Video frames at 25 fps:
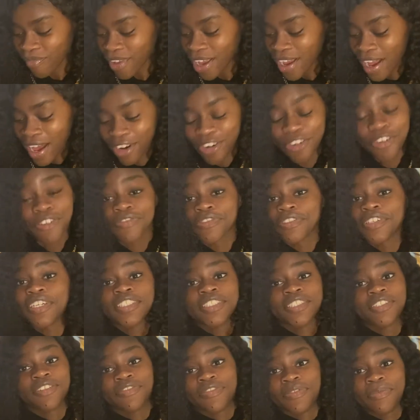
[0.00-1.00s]
I don't know if you guys
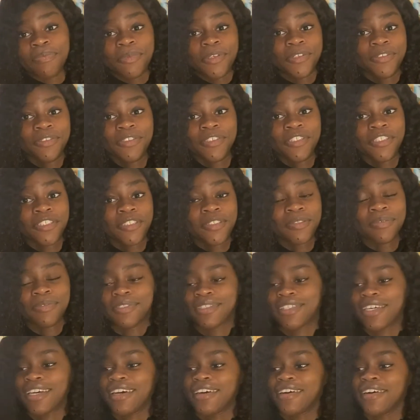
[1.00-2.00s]
are familiar with
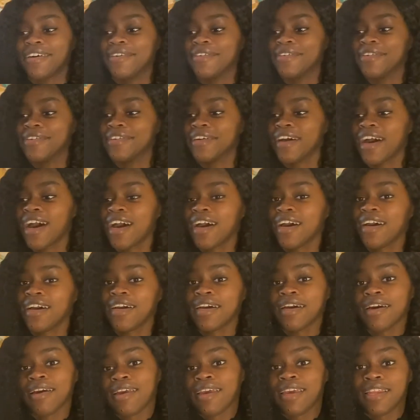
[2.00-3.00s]
how
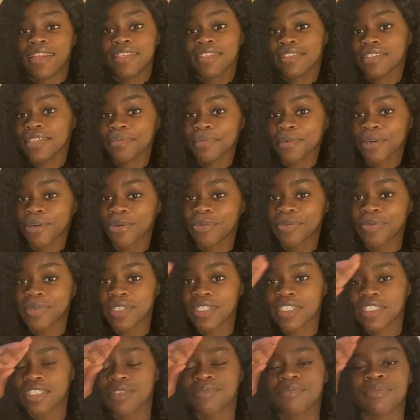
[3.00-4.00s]
any type of
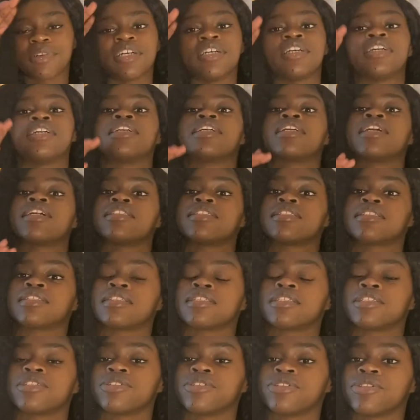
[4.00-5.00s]
openings, but it gets
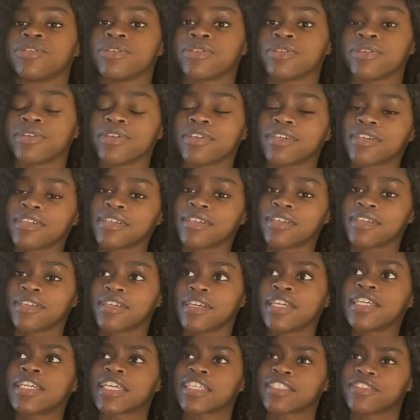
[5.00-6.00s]

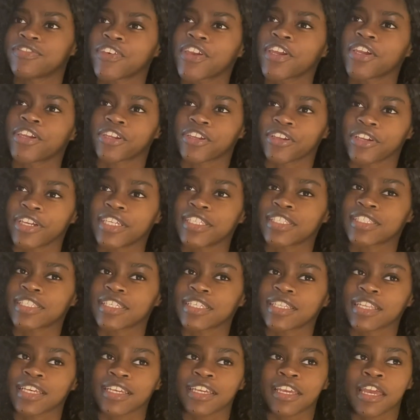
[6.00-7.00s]
very crazy.
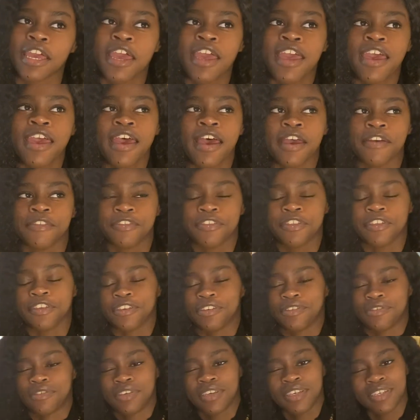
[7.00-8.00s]
Like everything you
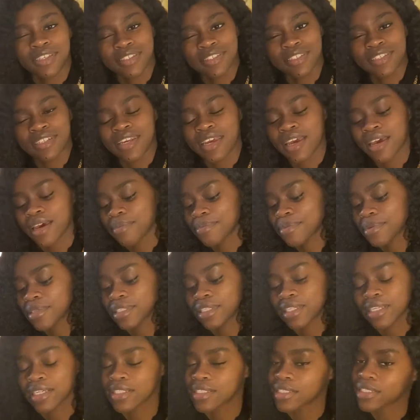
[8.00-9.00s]
think is gonna happen
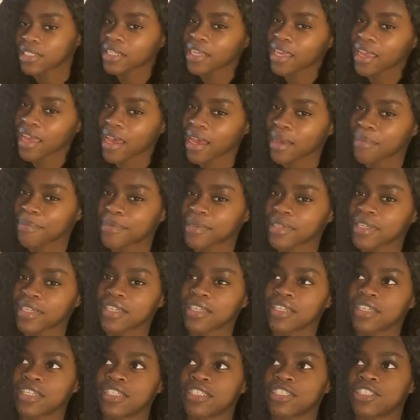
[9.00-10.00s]
doesn't happen,
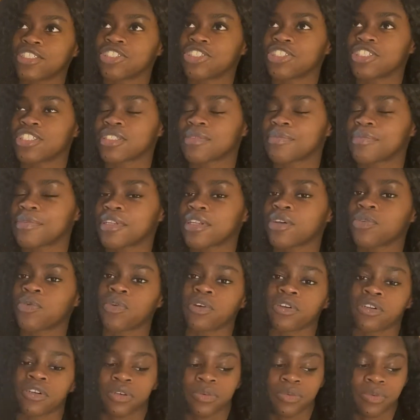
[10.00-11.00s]
and it's just been a
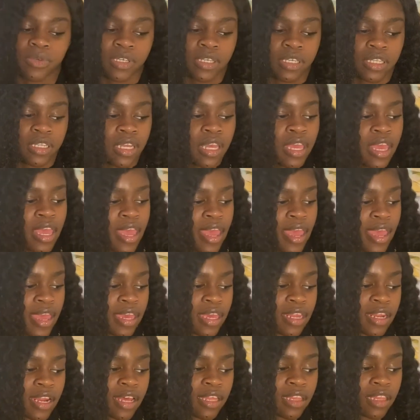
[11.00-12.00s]
whirlwind.
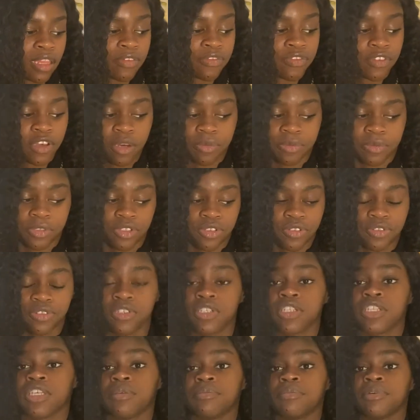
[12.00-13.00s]
And I love the
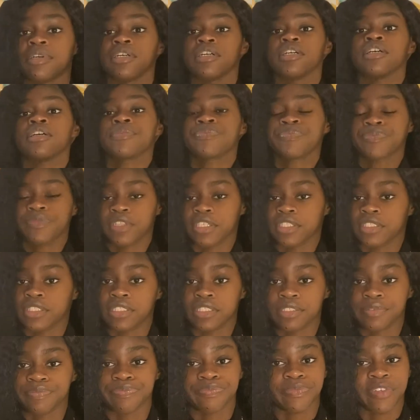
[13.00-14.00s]
opportunity, but listen,
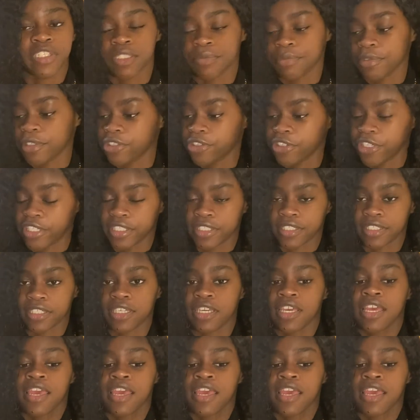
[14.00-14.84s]
it's been crazy.